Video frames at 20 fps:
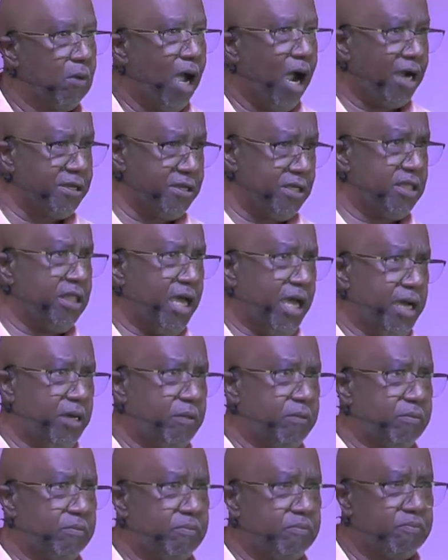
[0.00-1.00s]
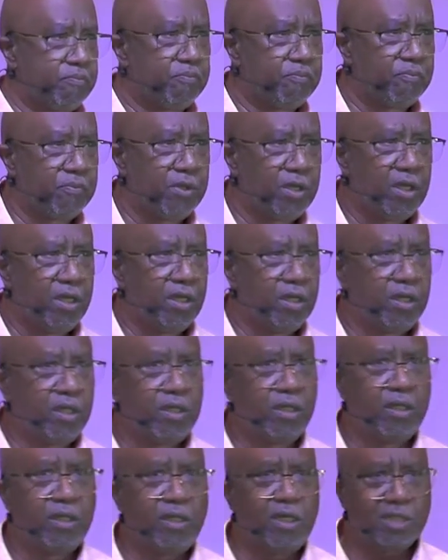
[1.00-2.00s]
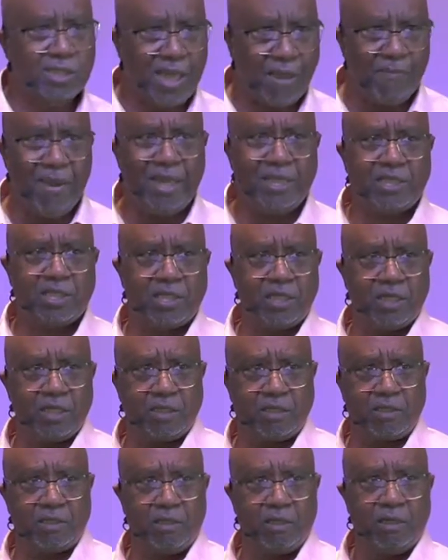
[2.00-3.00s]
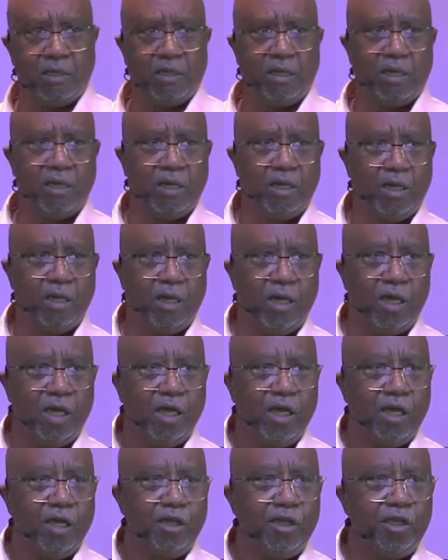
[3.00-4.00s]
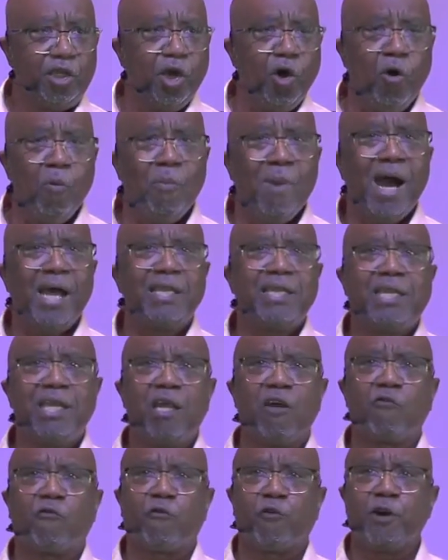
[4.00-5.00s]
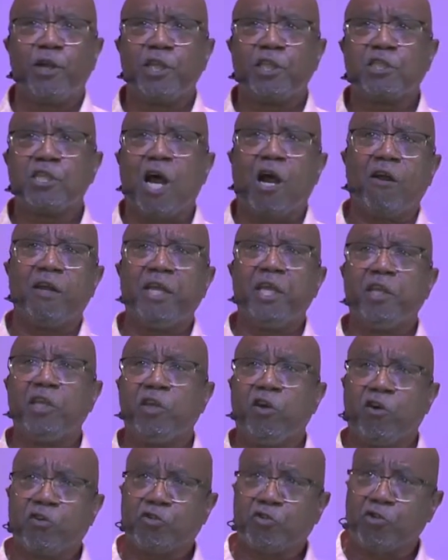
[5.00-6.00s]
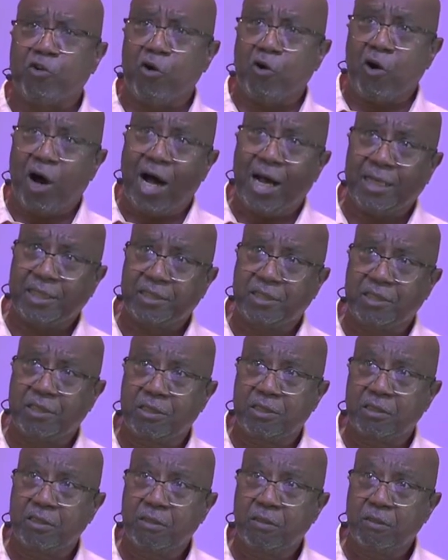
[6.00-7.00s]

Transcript: Are you there? Does that make sense? You, my dear friends, are in your troas.